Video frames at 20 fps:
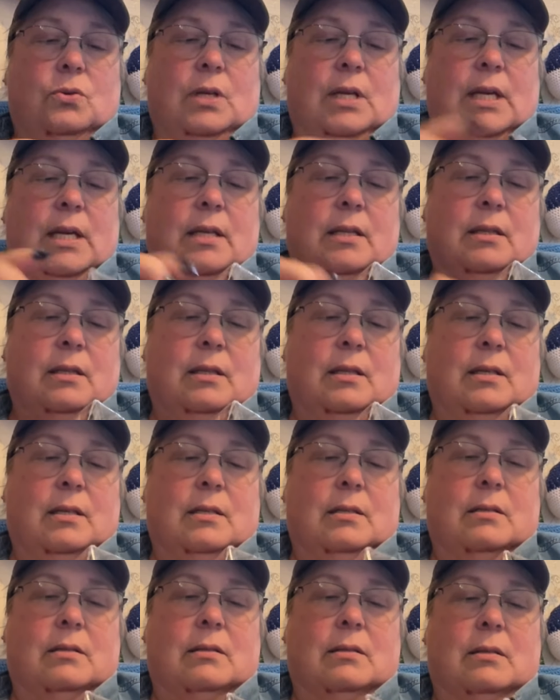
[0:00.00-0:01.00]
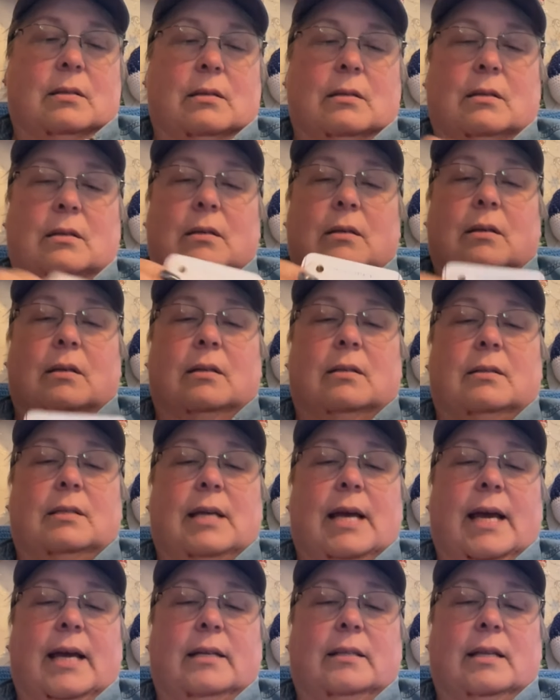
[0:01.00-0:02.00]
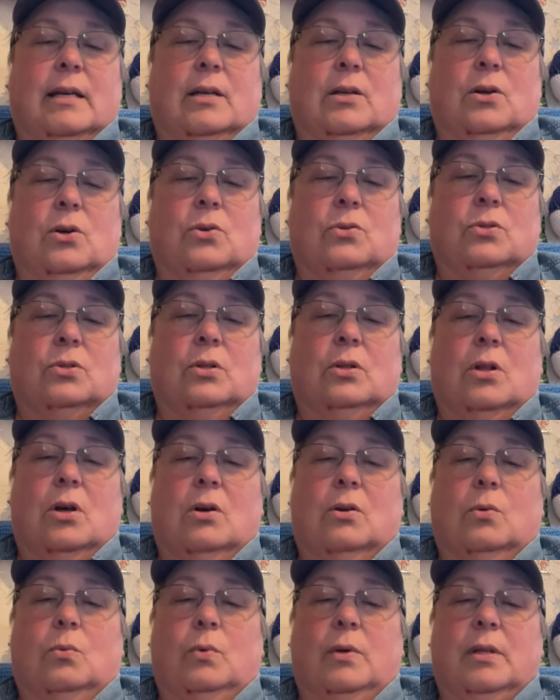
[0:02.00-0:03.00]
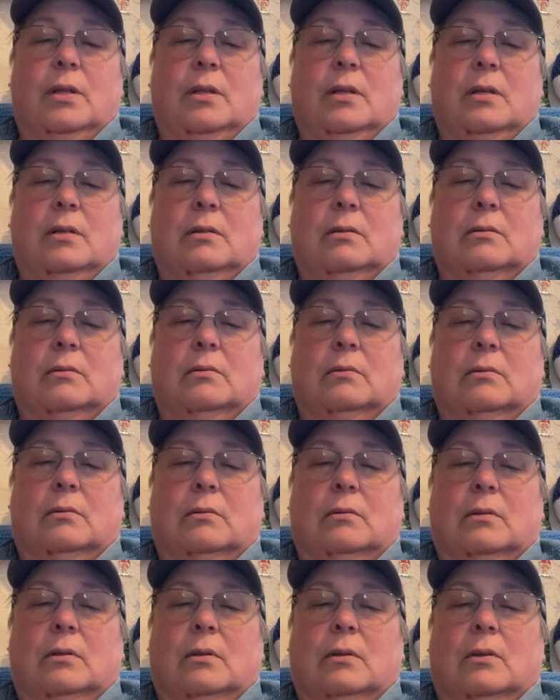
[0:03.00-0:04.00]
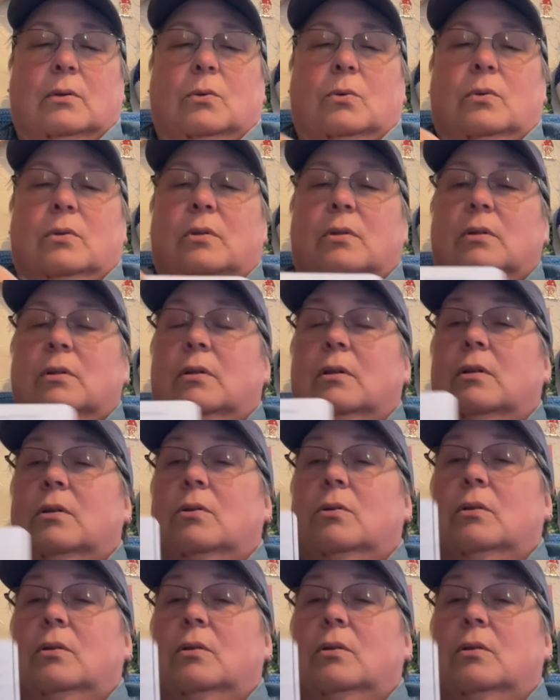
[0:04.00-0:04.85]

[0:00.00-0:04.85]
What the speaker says: get this tag that goes along with it, with a little